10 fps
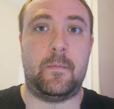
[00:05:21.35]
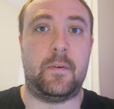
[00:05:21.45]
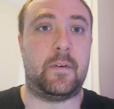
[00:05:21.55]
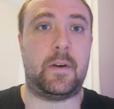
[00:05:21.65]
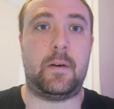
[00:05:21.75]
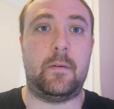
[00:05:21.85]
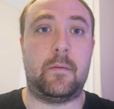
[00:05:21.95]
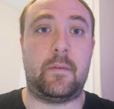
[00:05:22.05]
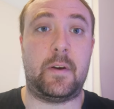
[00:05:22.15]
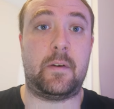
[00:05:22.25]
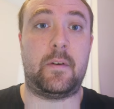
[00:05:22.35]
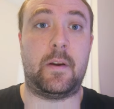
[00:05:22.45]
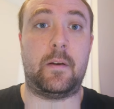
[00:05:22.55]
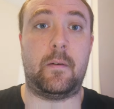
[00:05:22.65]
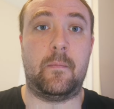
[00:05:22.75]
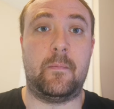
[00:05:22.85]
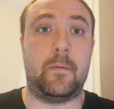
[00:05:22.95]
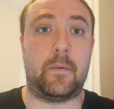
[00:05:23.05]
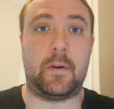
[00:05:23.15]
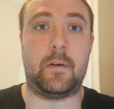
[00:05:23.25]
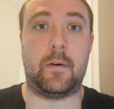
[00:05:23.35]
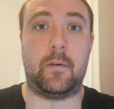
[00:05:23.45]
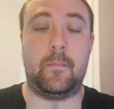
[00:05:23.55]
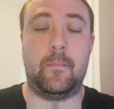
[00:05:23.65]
Ezekiel 16:49.